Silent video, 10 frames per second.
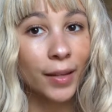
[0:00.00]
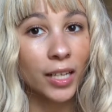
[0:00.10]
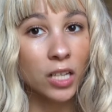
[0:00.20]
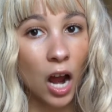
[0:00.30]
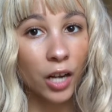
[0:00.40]
a
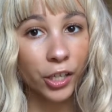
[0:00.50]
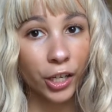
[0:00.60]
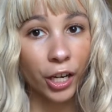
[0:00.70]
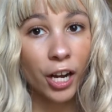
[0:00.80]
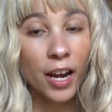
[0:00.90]

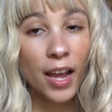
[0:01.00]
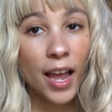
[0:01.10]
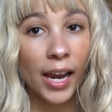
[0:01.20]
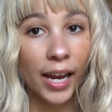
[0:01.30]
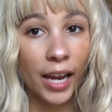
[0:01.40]
doctor,
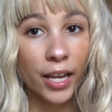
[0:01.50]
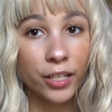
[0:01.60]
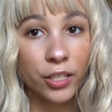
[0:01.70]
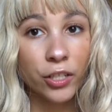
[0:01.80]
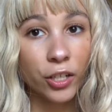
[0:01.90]

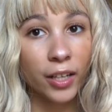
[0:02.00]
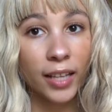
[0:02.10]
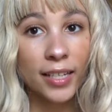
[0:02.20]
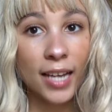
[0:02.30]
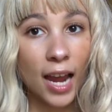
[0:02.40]
and during
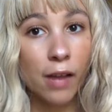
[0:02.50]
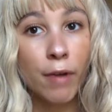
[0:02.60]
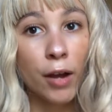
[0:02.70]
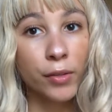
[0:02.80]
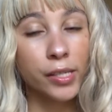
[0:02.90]
that time
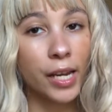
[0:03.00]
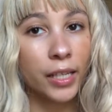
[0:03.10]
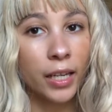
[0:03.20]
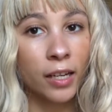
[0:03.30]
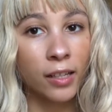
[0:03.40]
I was
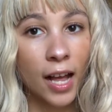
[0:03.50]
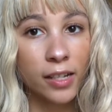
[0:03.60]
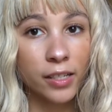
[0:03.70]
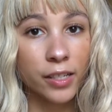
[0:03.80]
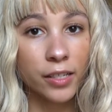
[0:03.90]
taking
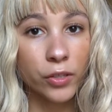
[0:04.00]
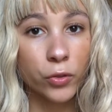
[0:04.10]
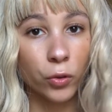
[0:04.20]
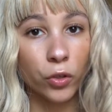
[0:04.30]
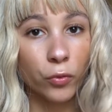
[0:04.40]
classes
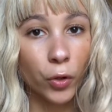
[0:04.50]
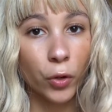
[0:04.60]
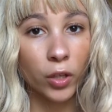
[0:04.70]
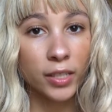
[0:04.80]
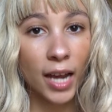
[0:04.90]
dual
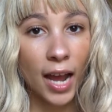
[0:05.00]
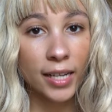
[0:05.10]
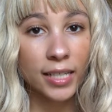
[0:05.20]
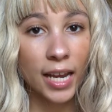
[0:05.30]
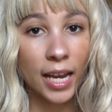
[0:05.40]
enrolled at
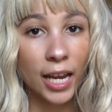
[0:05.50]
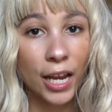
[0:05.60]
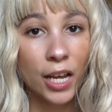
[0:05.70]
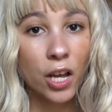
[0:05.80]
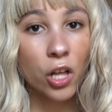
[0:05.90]
a
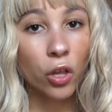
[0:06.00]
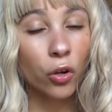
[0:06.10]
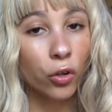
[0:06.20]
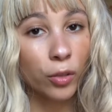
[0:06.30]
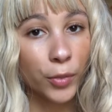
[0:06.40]

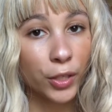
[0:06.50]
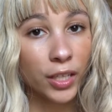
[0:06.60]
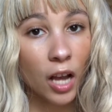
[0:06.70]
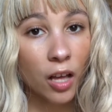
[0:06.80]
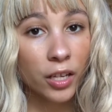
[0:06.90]
local community
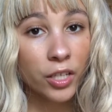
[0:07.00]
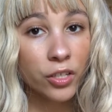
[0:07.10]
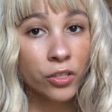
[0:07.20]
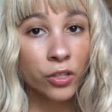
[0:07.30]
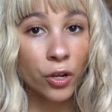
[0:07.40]
college.
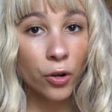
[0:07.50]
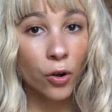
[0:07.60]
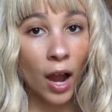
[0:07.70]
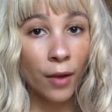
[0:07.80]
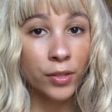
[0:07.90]
So
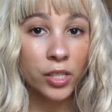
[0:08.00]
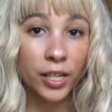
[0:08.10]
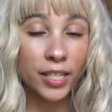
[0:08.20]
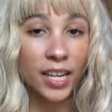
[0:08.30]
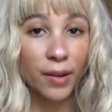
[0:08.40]
I was starting
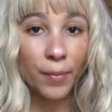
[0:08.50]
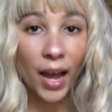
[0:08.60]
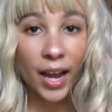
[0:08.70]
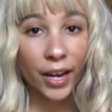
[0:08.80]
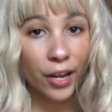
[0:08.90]
to take
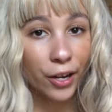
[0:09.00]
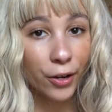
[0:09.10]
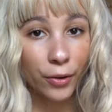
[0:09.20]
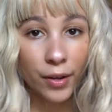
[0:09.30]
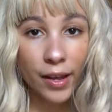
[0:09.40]

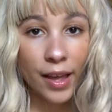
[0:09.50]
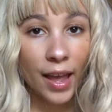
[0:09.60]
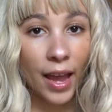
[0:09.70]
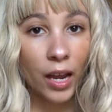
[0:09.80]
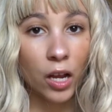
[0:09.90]
bio
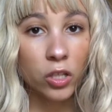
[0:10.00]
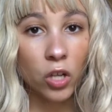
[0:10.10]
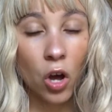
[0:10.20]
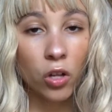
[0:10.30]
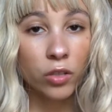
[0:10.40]
and
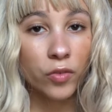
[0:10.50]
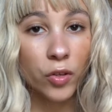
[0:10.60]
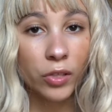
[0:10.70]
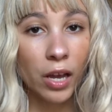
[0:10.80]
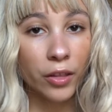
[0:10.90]
all of
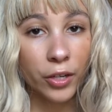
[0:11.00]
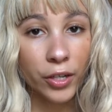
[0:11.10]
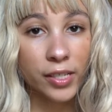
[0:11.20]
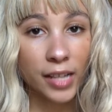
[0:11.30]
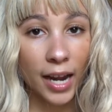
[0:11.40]
those other
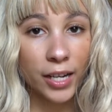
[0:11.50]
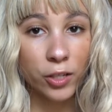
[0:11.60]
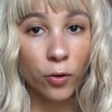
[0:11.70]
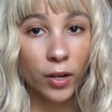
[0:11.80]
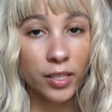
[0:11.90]
science
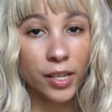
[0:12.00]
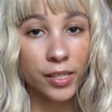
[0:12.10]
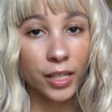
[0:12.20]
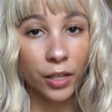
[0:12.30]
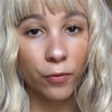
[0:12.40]
courses
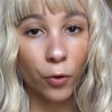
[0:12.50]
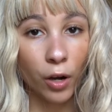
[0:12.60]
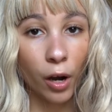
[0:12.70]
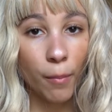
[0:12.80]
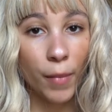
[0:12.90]
needed
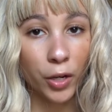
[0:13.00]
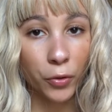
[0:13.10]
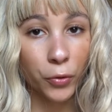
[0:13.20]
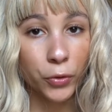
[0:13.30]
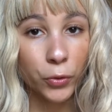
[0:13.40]
for
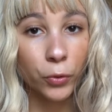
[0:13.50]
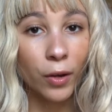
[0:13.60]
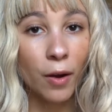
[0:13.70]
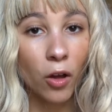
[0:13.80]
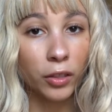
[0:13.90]
medical school and
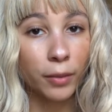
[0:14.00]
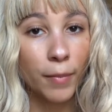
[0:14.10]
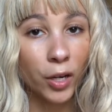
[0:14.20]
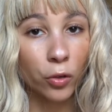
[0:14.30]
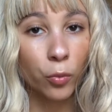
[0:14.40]
other
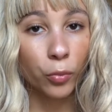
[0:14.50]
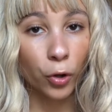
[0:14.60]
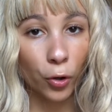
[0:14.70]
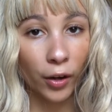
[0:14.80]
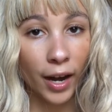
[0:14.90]
medical
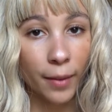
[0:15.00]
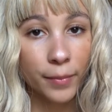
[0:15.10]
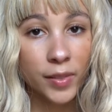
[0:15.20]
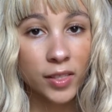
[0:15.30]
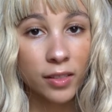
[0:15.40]

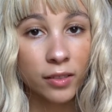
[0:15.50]
programs.